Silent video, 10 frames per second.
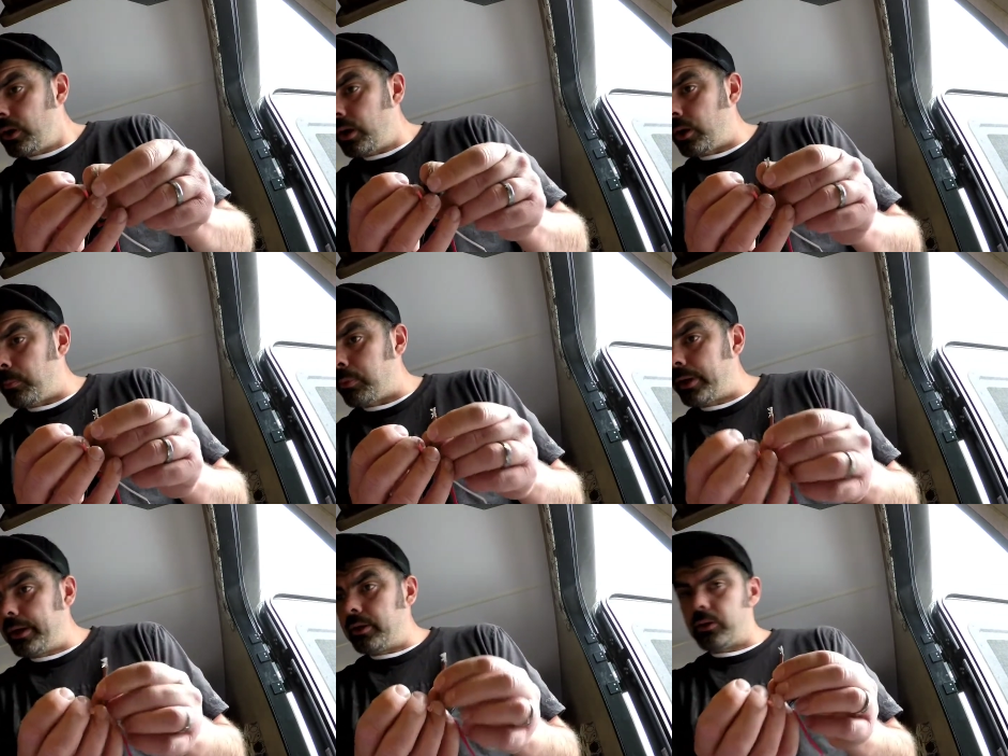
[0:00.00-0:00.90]
Our
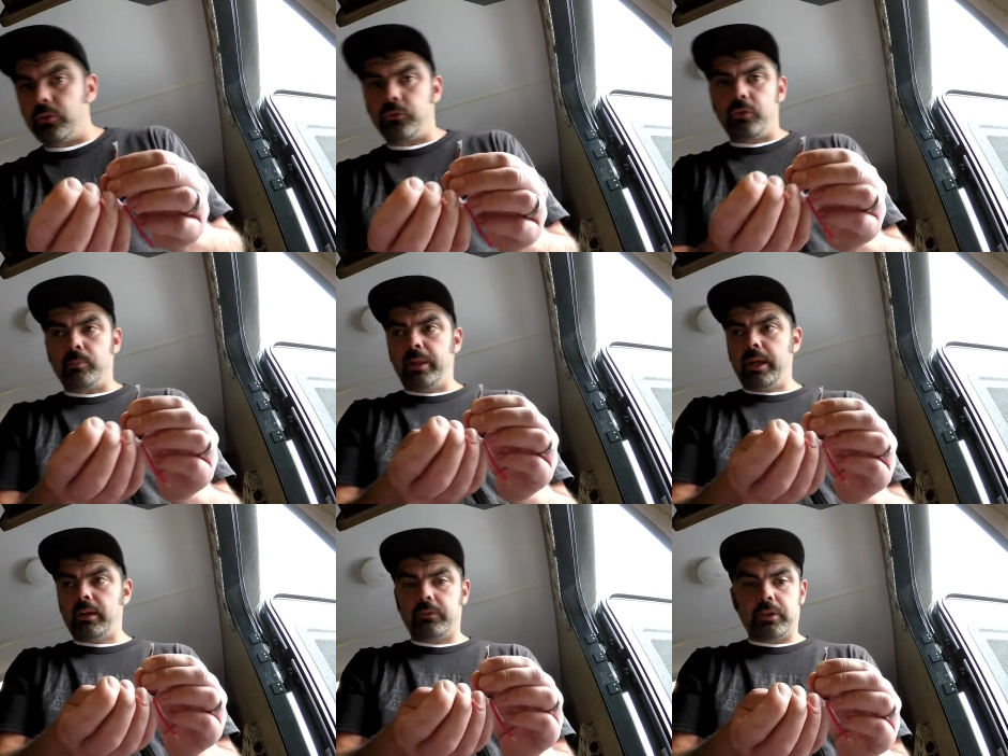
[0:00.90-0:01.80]
brown goes to the
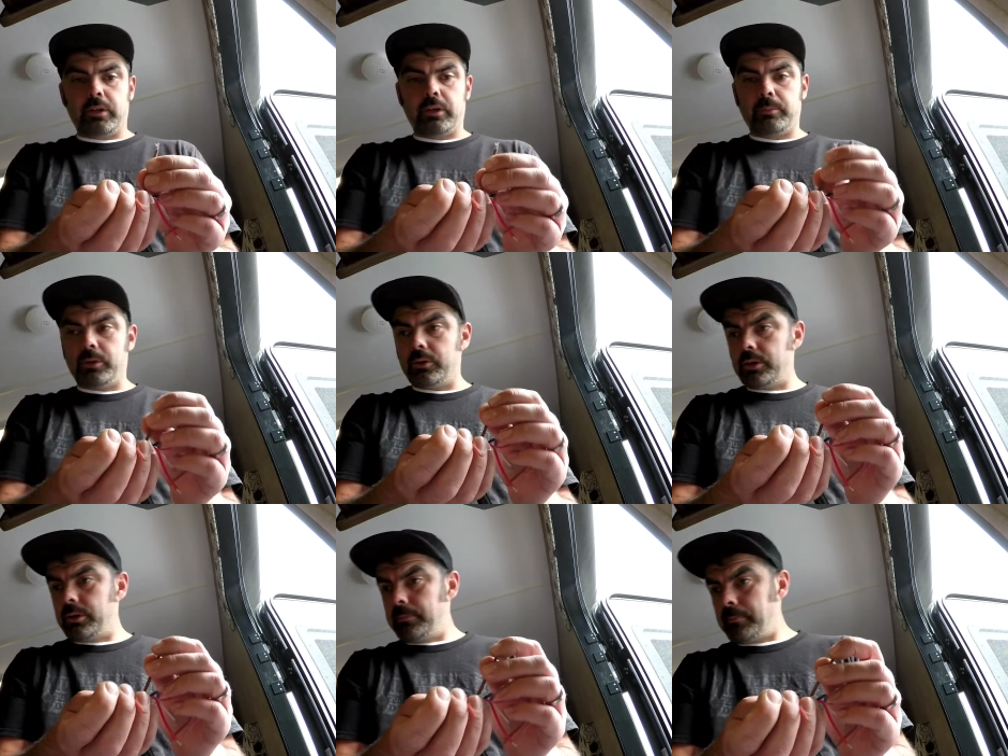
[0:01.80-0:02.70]
black of the awning
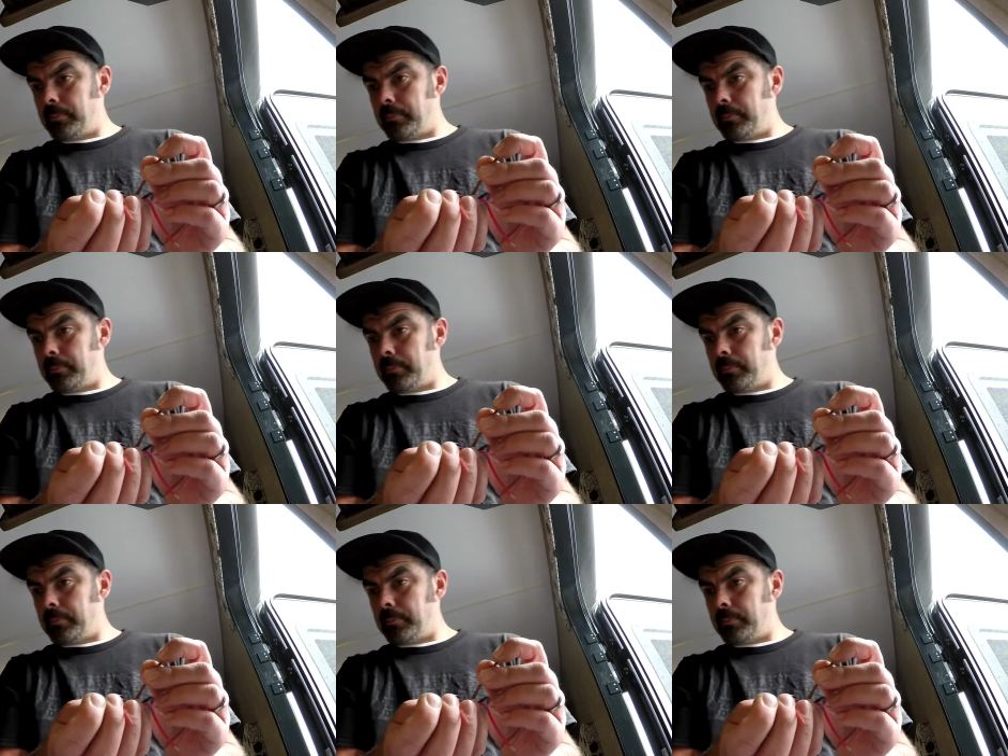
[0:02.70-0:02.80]
motor.